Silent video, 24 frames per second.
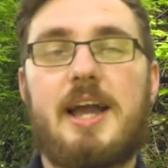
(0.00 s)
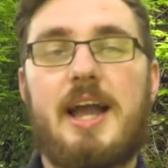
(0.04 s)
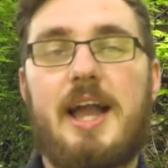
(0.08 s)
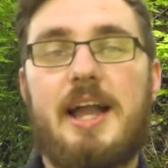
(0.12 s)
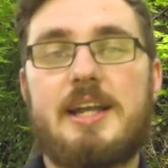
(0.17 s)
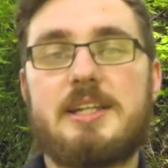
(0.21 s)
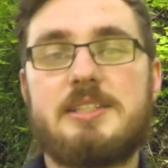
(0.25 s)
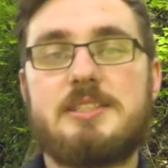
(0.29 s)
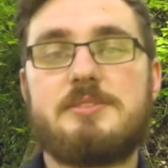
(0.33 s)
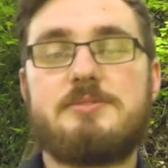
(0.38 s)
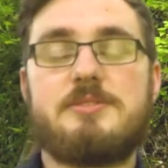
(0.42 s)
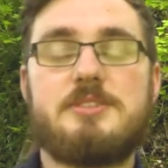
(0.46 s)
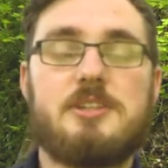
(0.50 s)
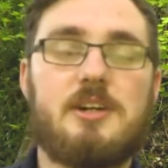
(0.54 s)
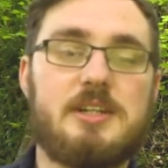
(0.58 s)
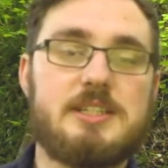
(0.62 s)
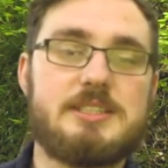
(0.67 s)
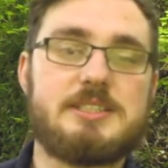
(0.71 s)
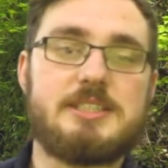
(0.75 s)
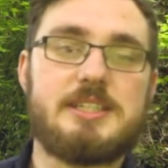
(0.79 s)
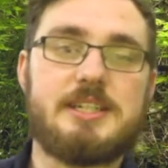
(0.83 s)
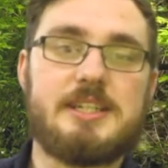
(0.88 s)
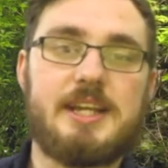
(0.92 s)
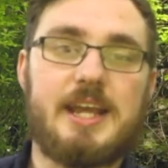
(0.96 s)
Act of
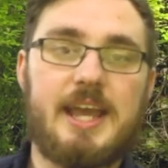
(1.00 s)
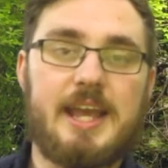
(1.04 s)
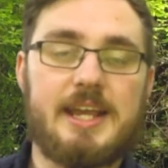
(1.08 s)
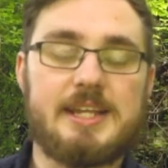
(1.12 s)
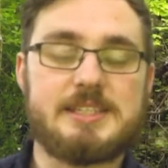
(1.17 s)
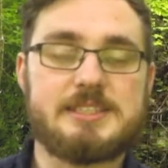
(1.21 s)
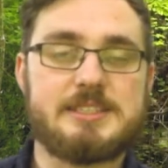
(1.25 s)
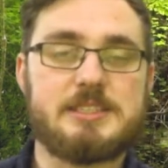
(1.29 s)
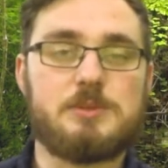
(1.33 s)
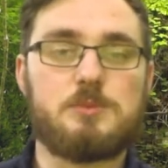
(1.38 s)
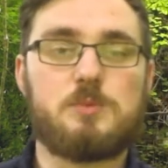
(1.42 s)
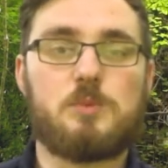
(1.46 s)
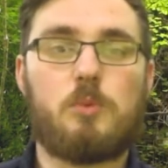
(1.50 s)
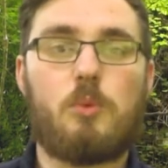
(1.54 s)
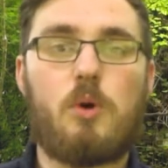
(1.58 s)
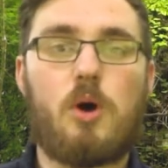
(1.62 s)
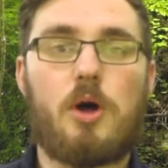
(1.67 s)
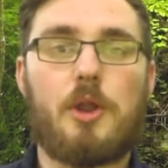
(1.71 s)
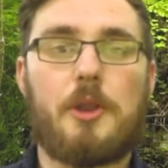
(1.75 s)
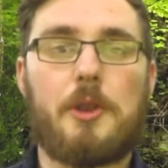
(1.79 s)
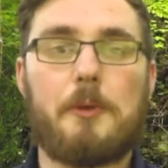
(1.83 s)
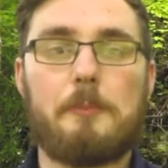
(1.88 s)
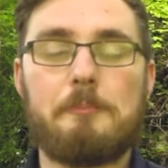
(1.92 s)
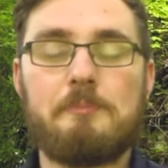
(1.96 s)

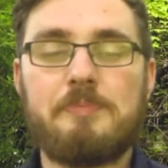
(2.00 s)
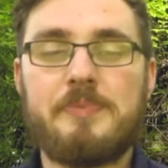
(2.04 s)
1981,